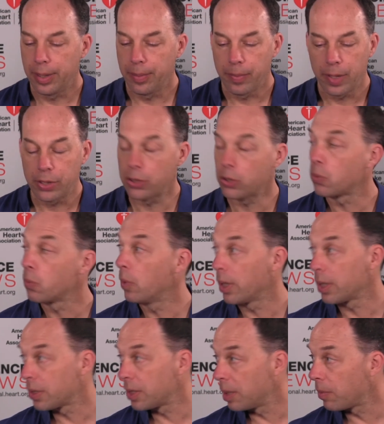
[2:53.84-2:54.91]
That's just one
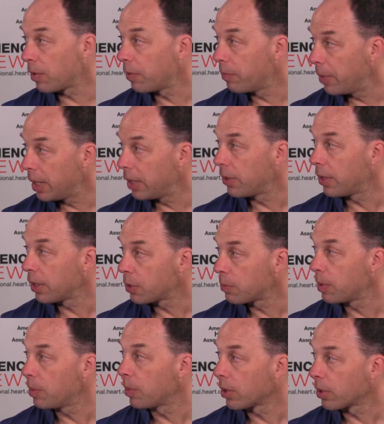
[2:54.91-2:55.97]
example of many things
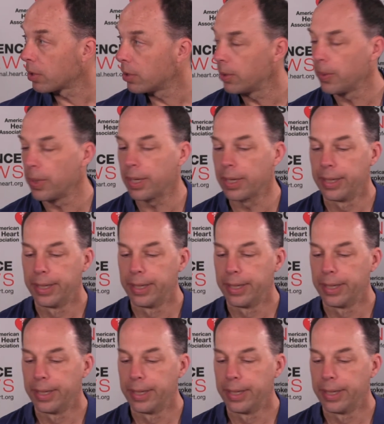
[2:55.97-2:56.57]
people are doing.